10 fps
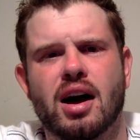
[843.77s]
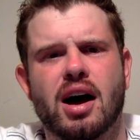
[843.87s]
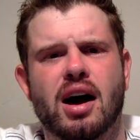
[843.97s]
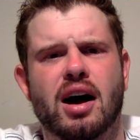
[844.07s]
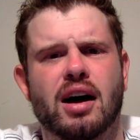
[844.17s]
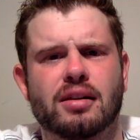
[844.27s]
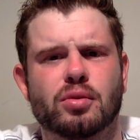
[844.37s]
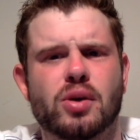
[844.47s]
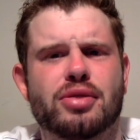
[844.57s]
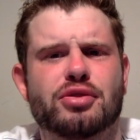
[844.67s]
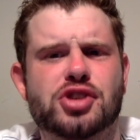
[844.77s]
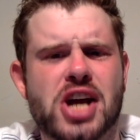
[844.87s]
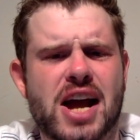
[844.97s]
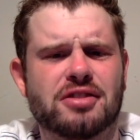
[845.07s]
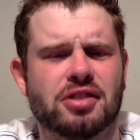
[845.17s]
Uh, with
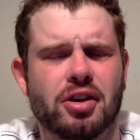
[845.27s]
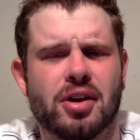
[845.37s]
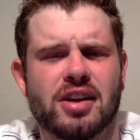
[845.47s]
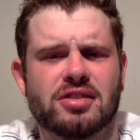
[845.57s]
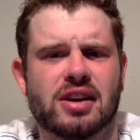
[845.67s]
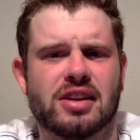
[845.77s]
Chancellor and his,